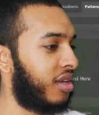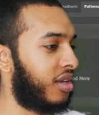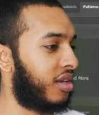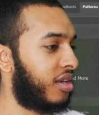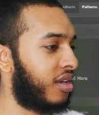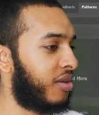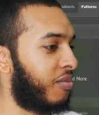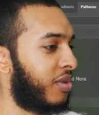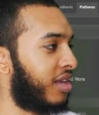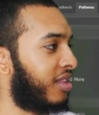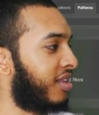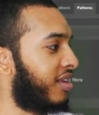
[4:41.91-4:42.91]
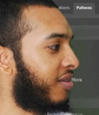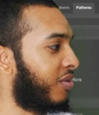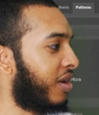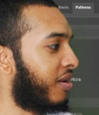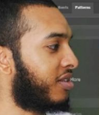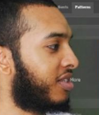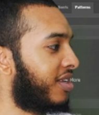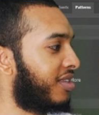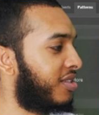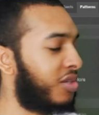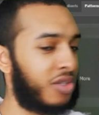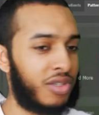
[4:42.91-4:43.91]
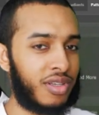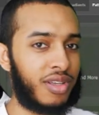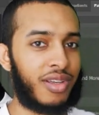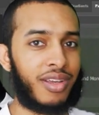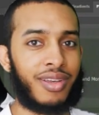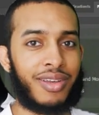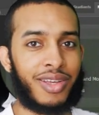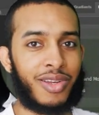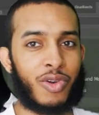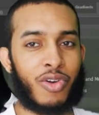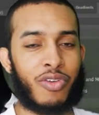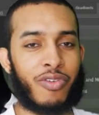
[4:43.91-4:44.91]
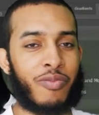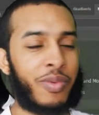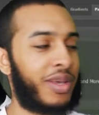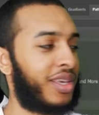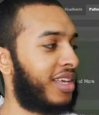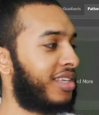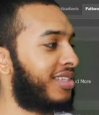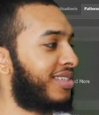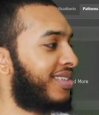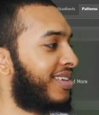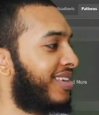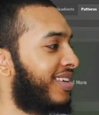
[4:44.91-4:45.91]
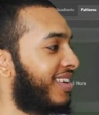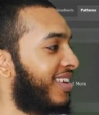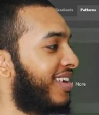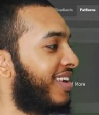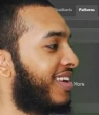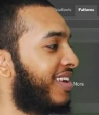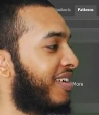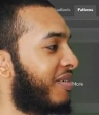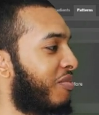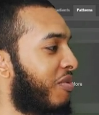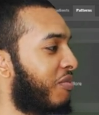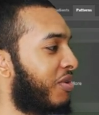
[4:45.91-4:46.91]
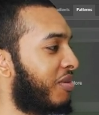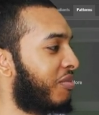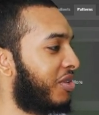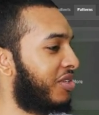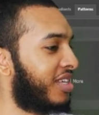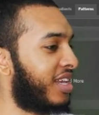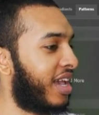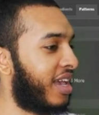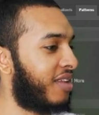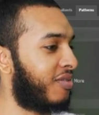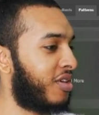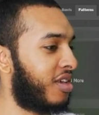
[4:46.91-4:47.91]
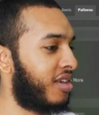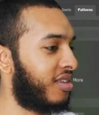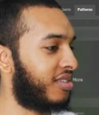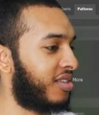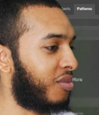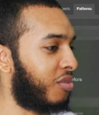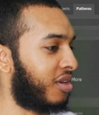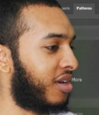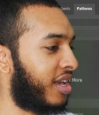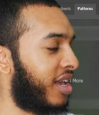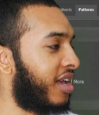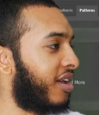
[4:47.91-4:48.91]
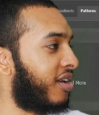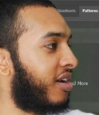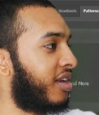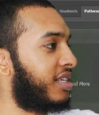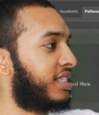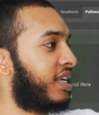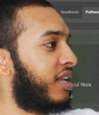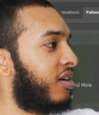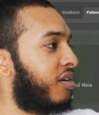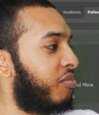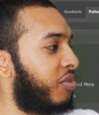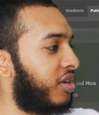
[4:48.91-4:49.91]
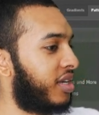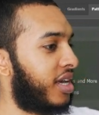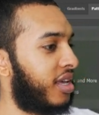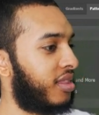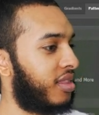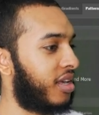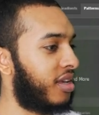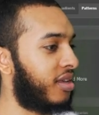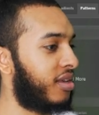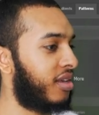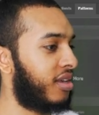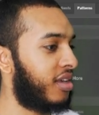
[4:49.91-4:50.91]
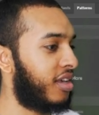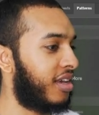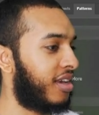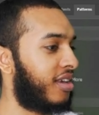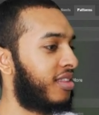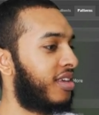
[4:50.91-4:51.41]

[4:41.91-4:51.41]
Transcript: And then what I decided to do in honor of my guest, I'm gonna use a cat head here. I'm gonna cut his head out and put a cat head there. And